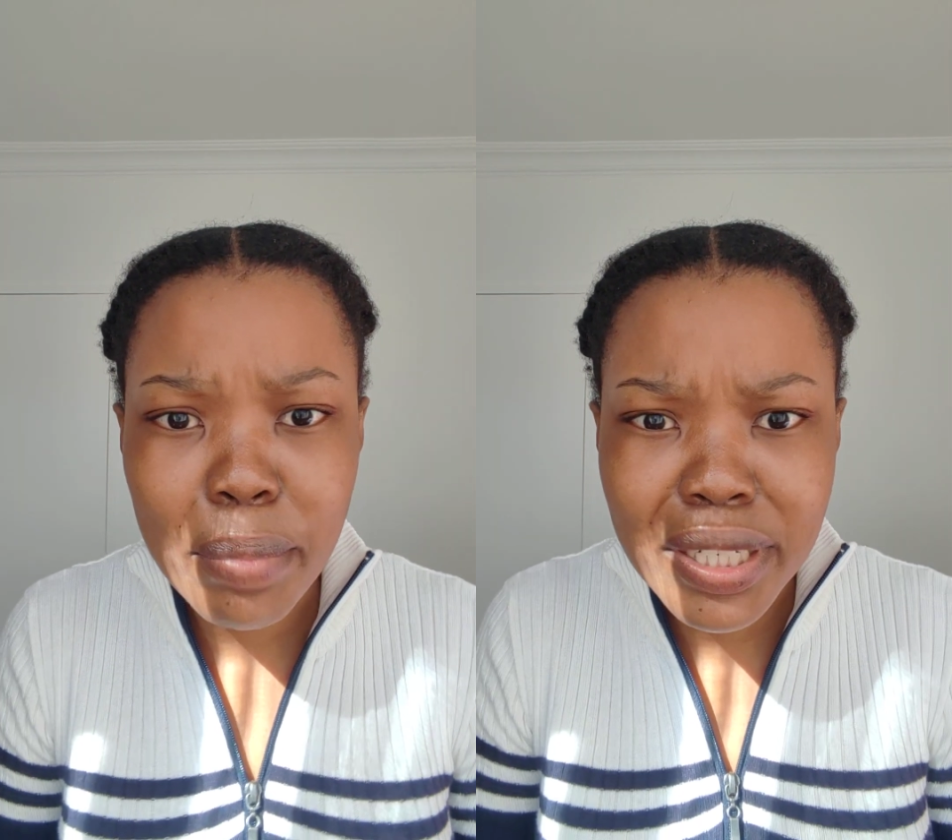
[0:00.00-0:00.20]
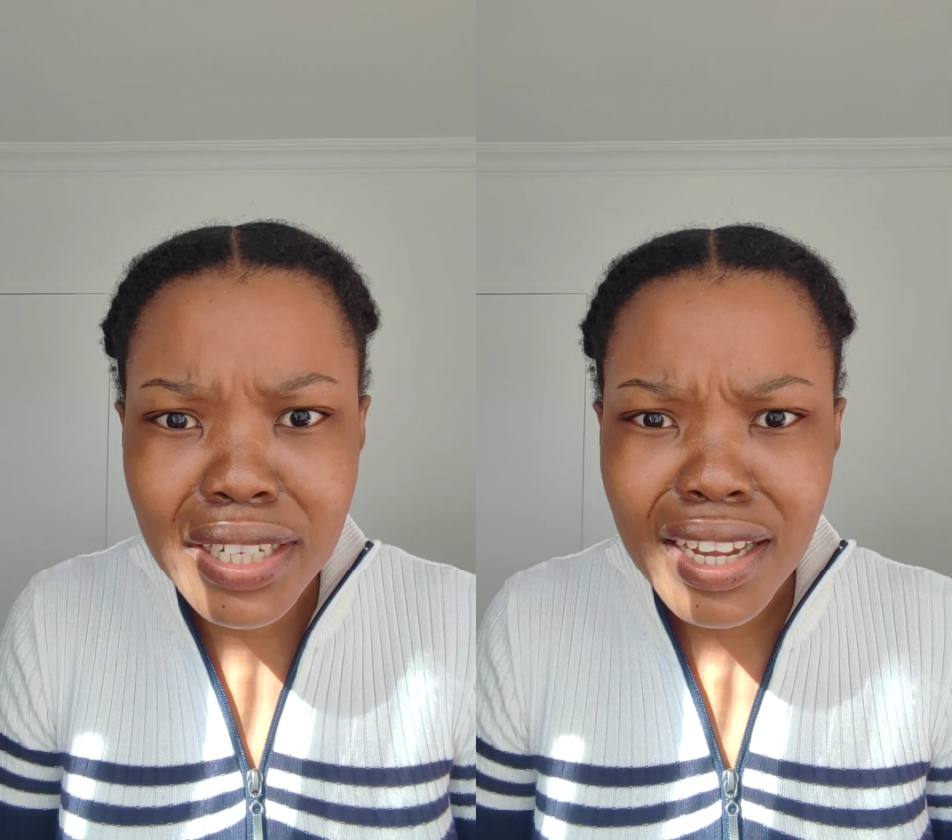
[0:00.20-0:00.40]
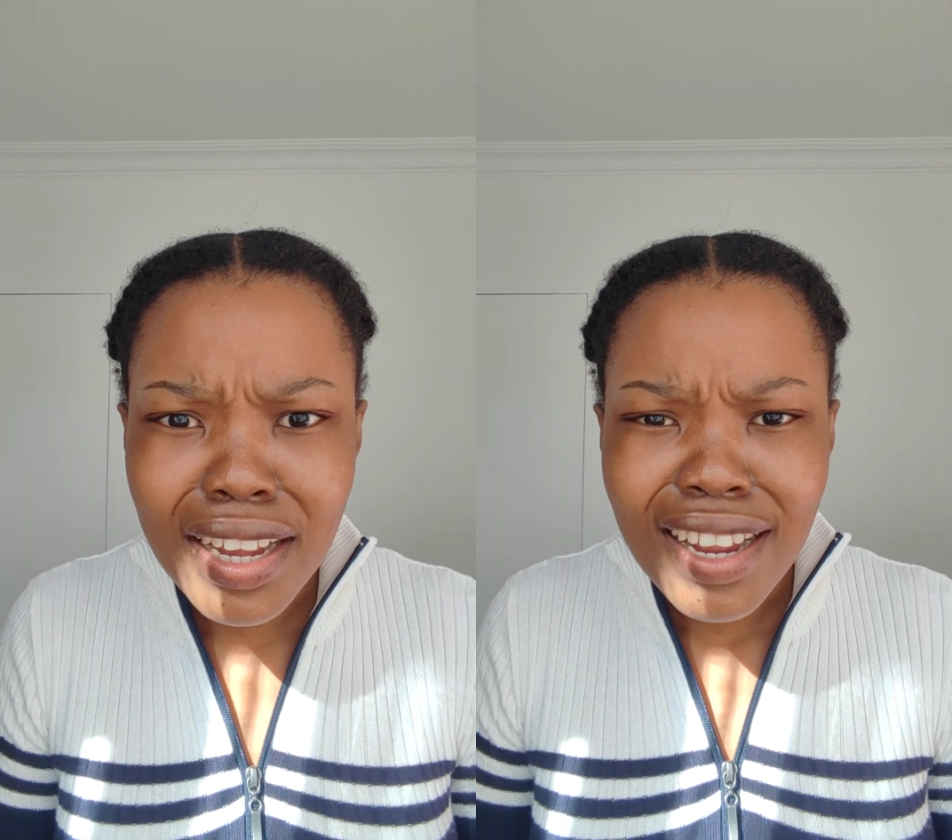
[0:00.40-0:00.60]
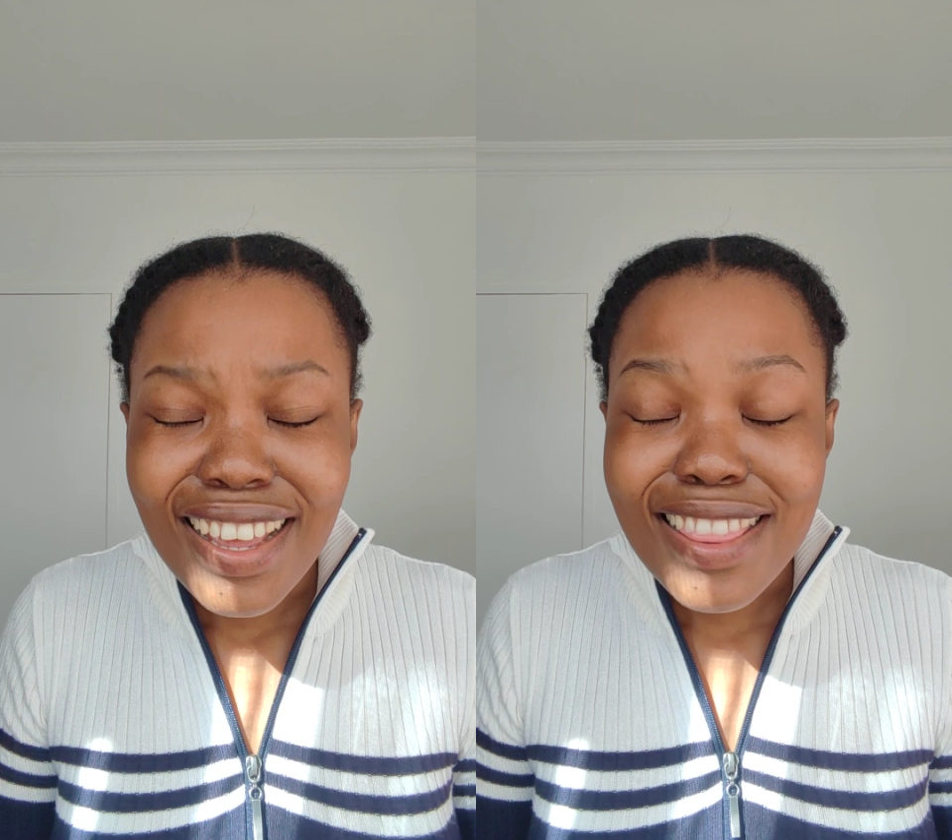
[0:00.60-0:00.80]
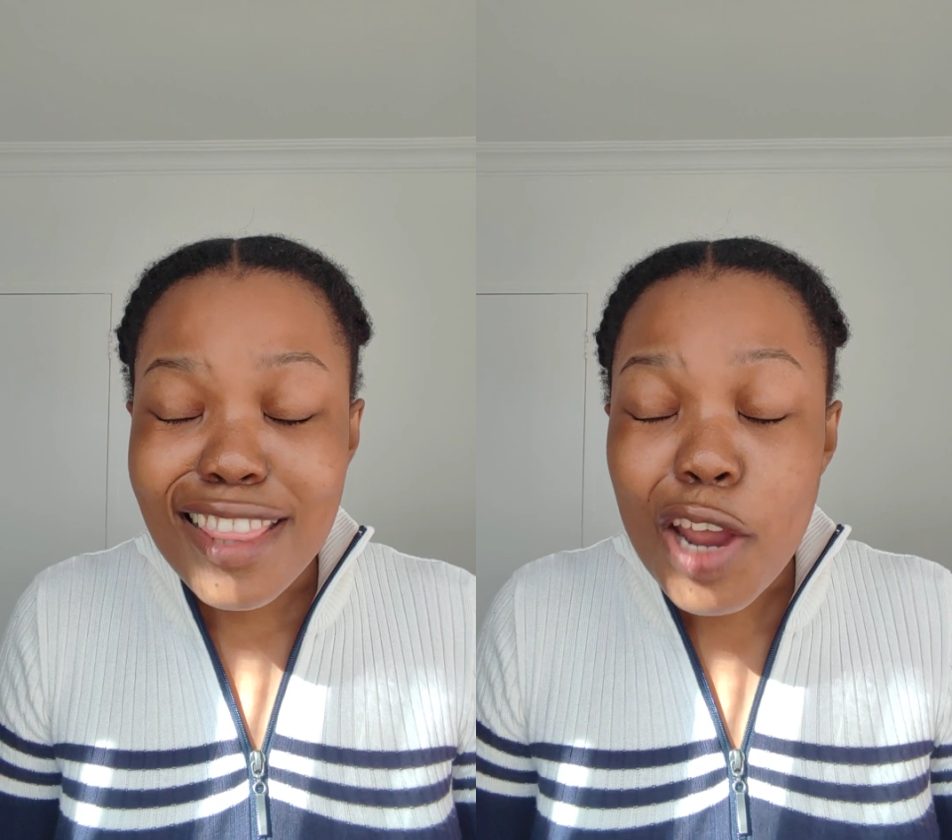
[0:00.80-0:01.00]
But
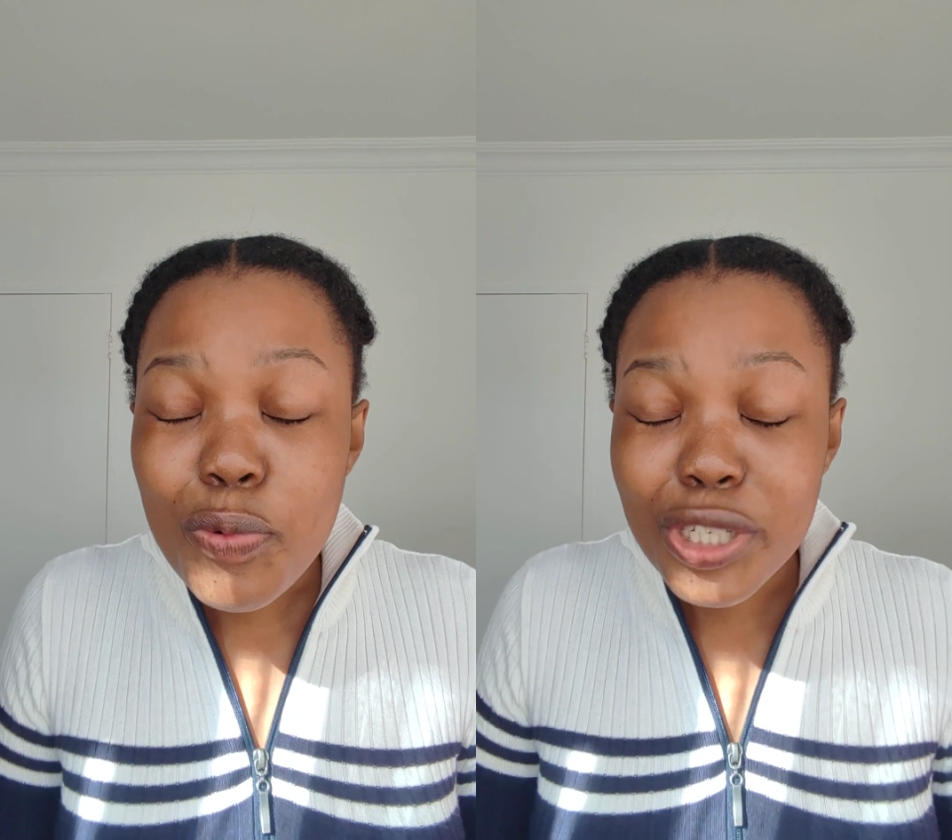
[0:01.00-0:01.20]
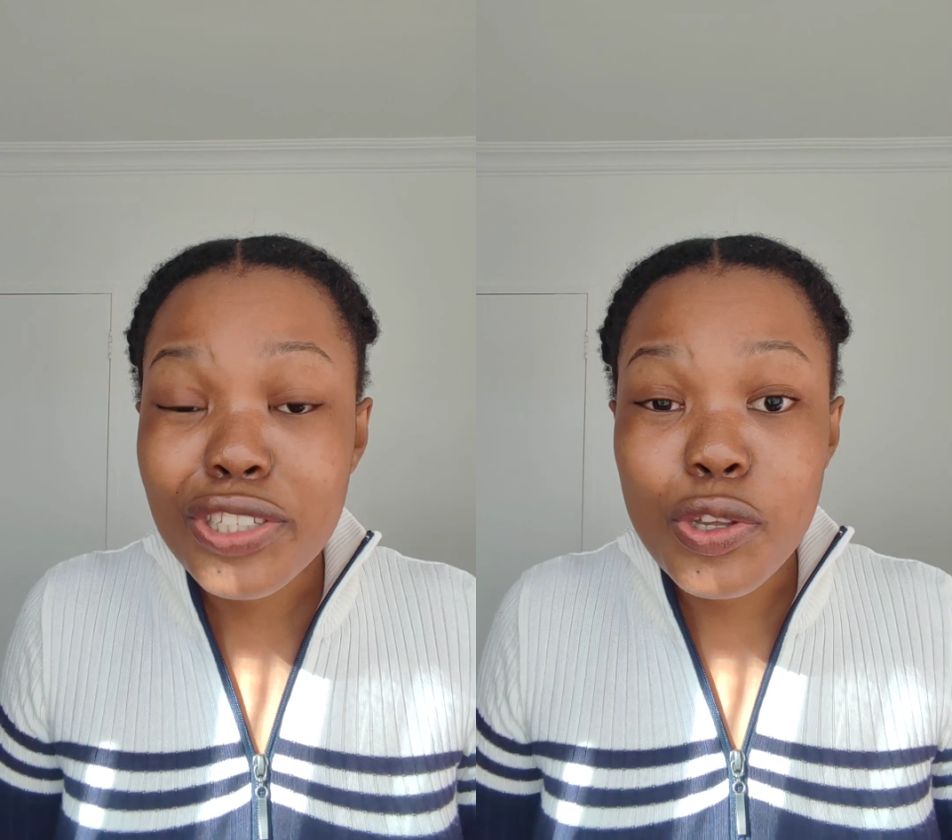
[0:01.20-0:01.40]
that was